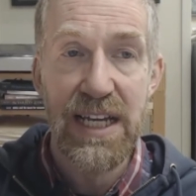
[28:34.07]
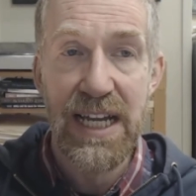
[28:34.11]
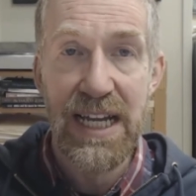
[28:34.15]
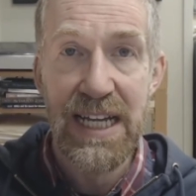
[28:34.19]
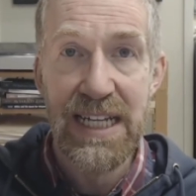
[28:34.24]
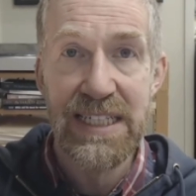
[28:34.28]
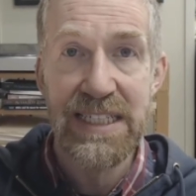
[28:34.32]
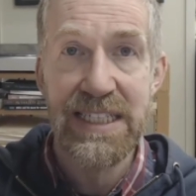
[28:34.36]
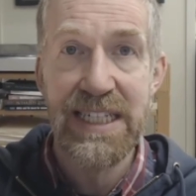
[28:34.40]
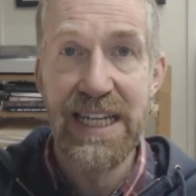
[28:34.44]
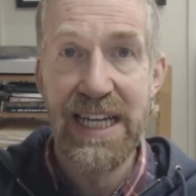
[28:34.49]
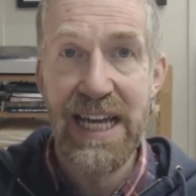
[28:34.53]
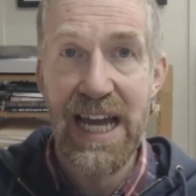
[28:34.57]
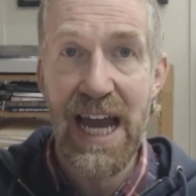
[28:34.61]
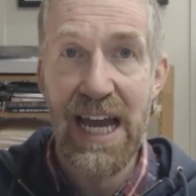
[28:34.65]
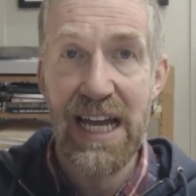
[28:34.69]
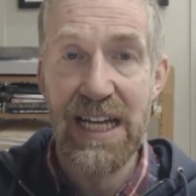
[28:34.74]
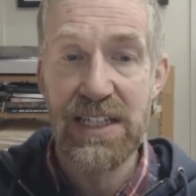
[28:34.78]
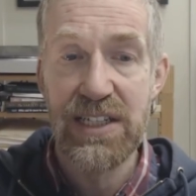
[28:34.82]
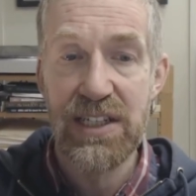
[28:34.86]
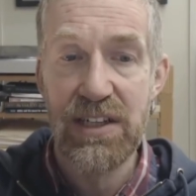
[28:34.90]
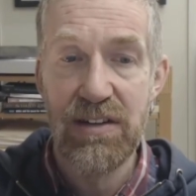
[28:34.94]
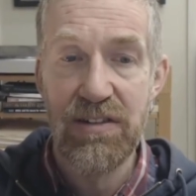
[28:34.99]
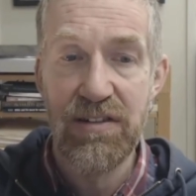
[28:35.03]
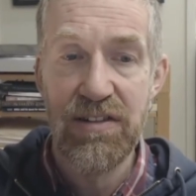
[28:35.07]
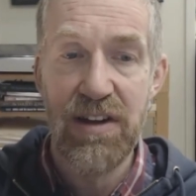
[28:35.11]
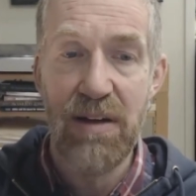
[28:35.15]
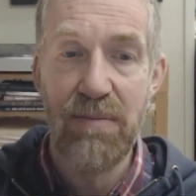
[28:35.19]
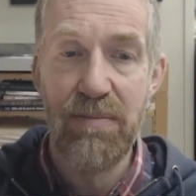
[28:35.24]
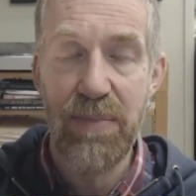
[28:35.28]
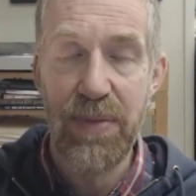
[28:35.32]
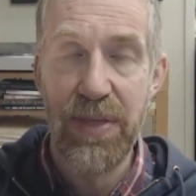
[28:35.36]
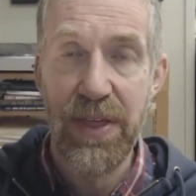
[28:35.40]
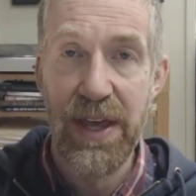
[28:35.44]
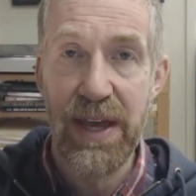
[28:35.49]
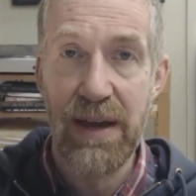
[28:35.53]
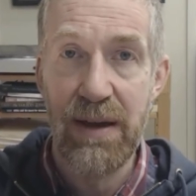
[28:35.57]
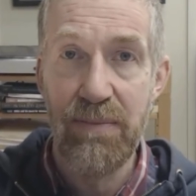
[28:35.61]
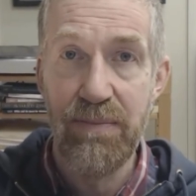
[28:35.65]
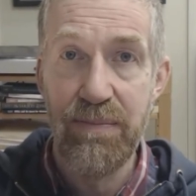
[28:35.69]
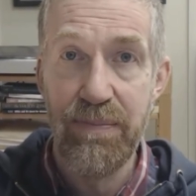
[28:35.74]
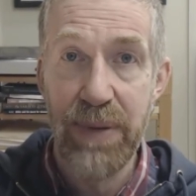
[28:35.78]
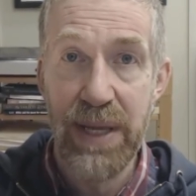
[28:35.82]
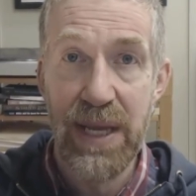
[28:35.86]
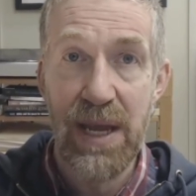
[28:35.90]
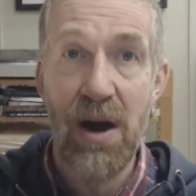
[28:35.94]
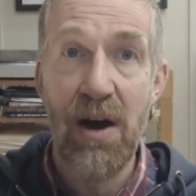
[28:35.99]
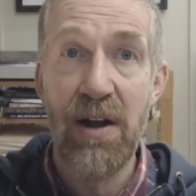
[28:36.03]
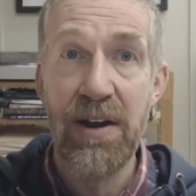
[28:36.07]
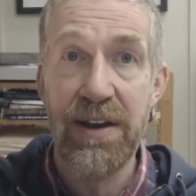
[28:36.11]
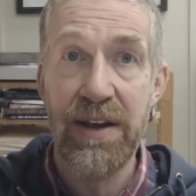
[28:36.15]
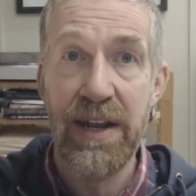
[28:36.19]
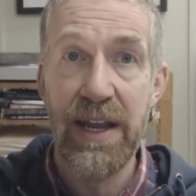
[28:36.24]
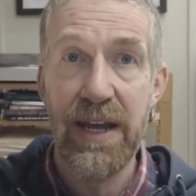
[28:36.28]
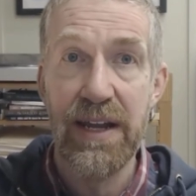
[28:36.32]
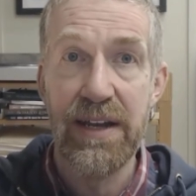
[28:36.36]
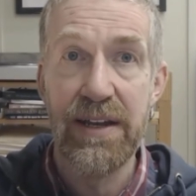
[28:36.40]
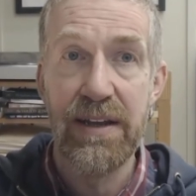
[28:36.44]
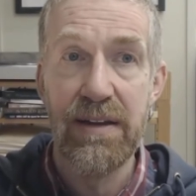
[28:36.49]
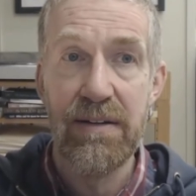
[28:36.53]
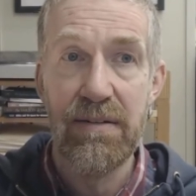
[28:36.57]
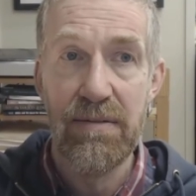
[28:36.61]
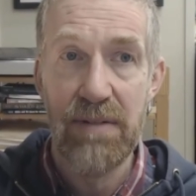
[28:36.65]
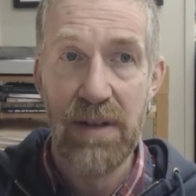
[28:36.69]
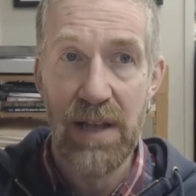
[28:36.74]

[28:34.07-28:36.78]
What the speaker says: indicate something beyond it,